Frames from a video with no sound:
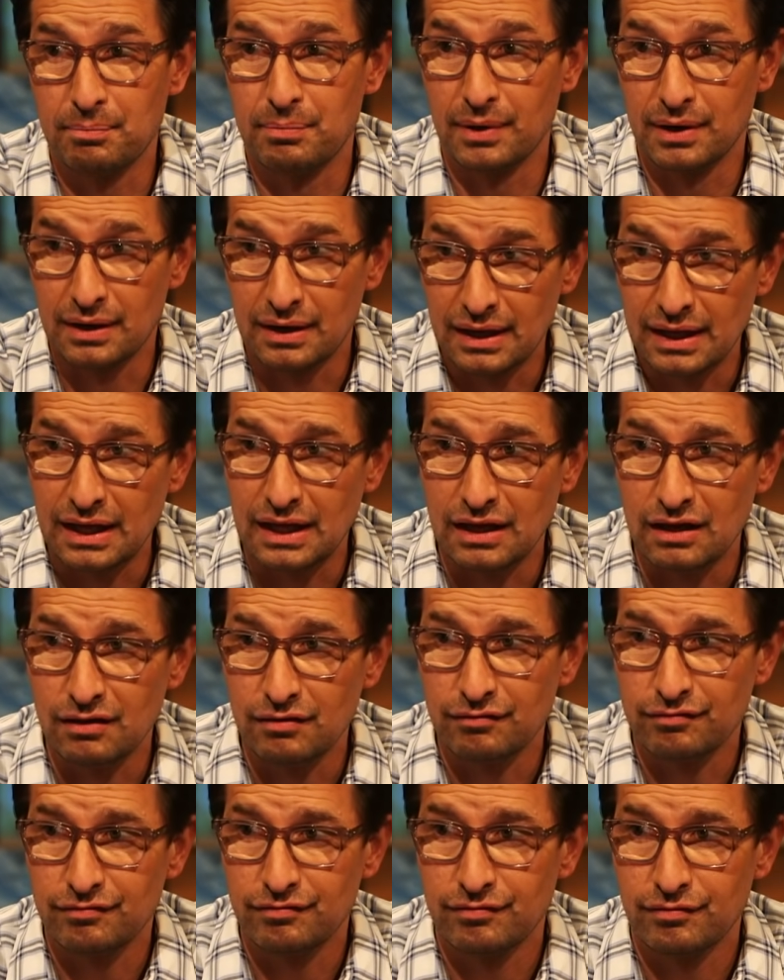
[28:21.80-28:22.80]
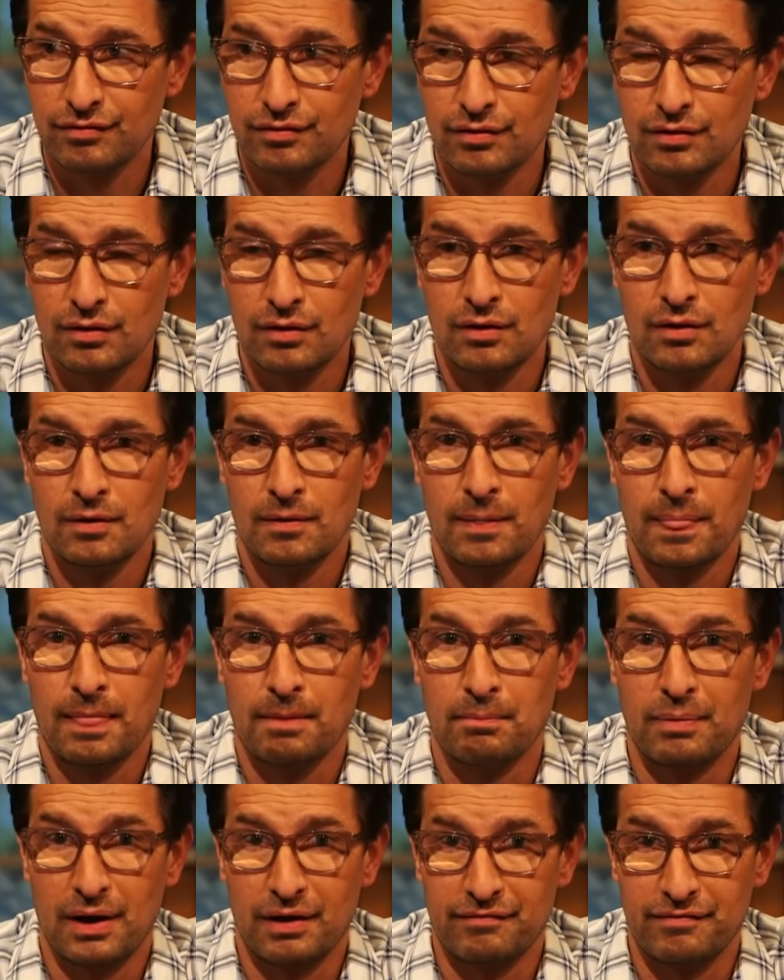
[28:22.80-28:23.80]
believe,
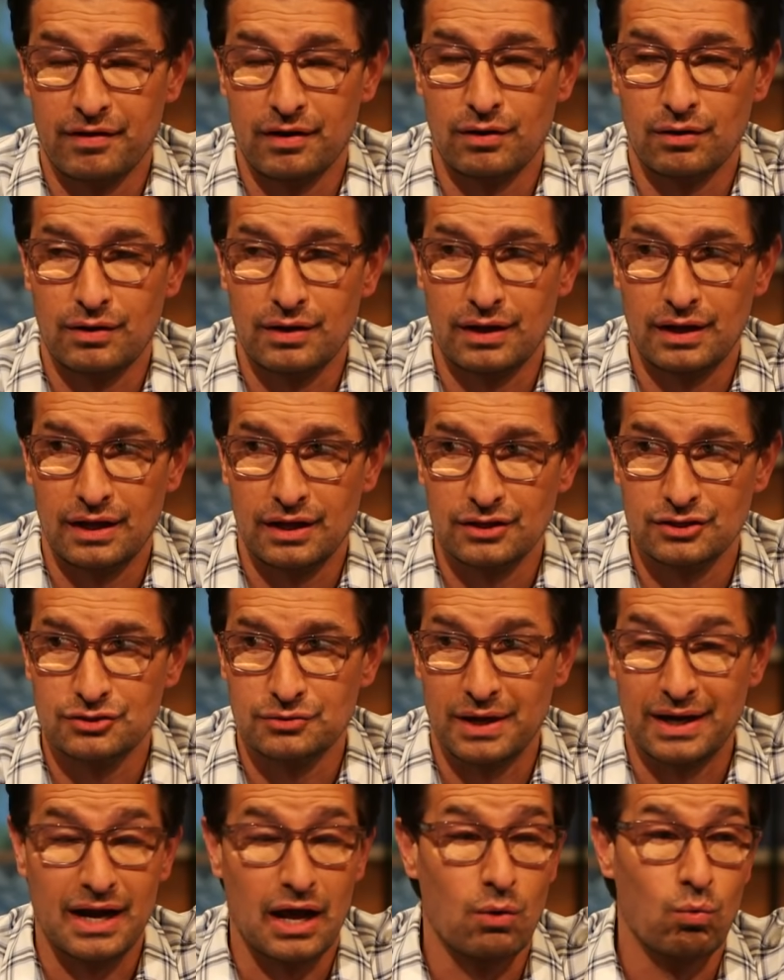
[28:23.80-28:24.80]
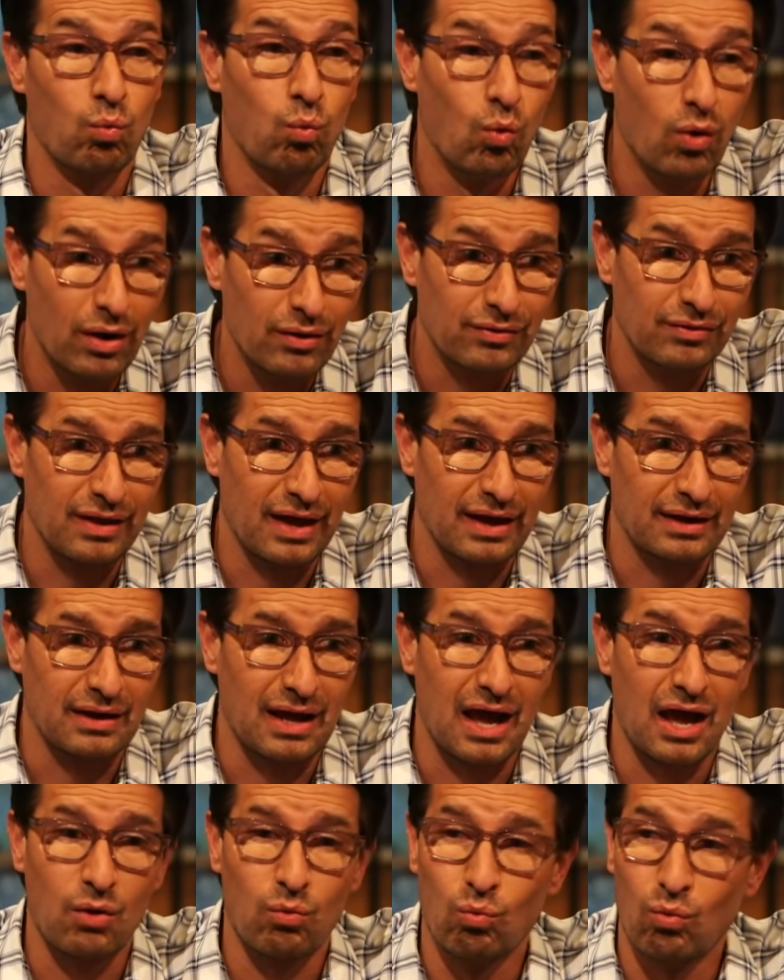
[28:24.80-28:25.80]
but if I look at history, and I want that.
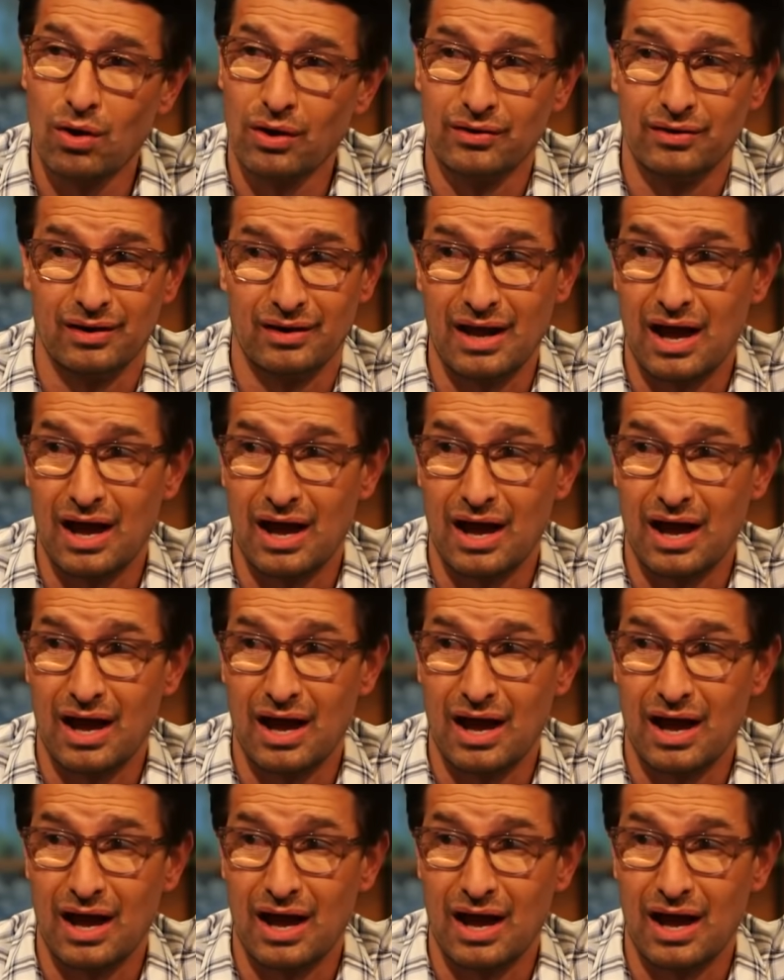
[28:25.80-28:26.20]
Want it.